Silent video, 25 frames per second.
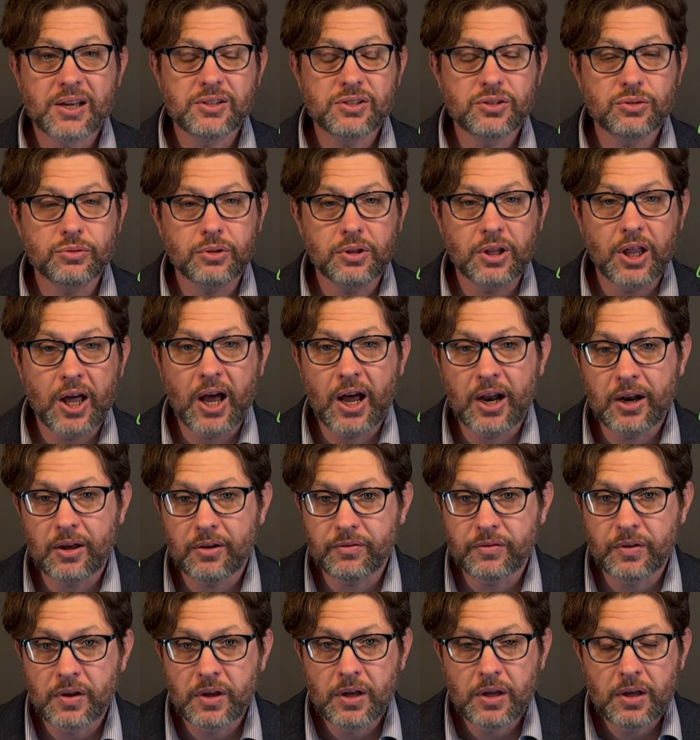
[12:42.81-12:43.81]
to a lot of
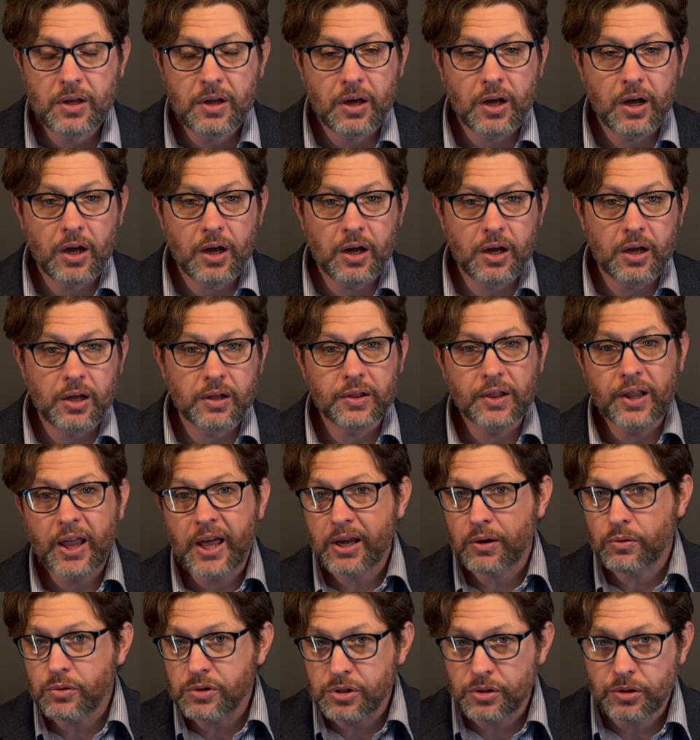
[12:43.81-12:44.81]

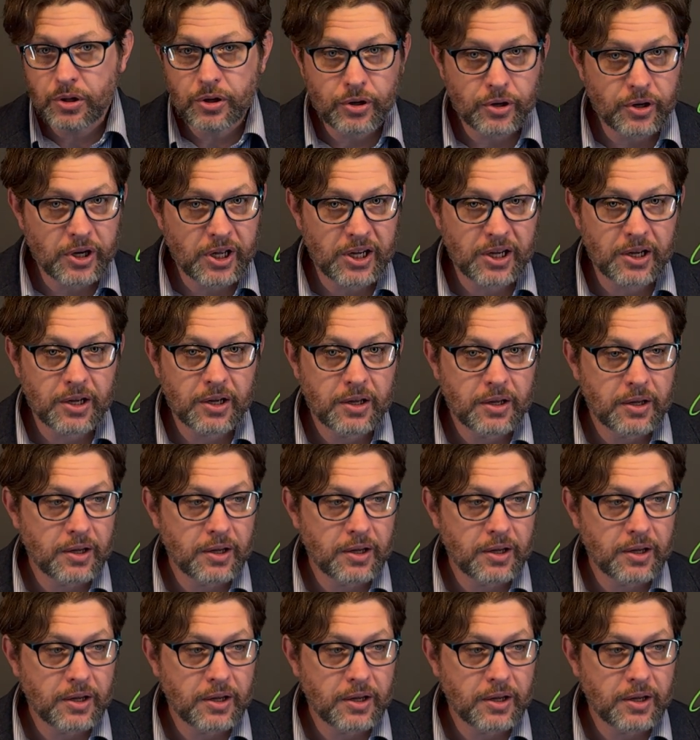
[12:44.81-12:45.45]
language learning